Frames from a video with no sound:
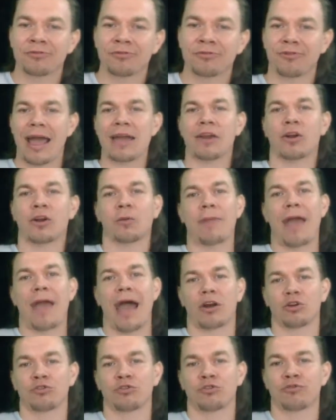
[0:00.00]
Fried or
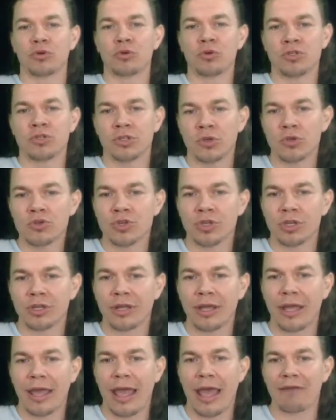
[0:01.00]
battered foods are usually
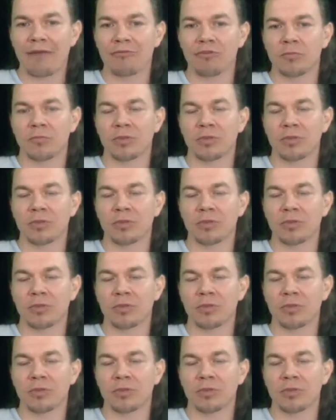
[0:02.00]
going to have